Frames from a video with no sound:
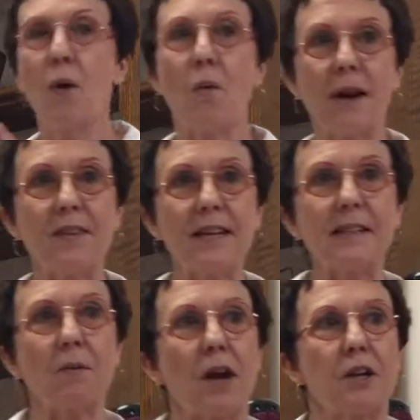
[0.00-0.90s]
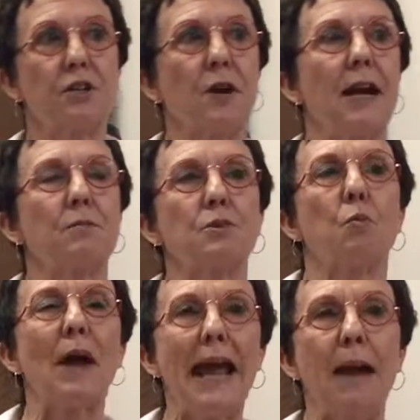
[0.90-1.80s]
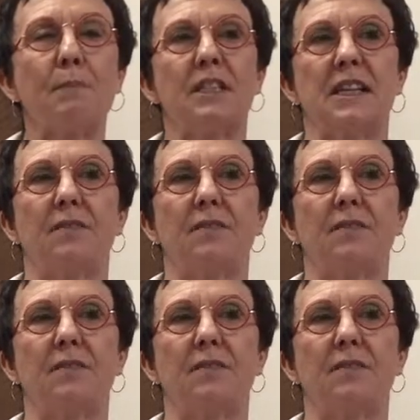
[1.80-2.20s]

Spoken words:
One of the things I wanted to try out was what happens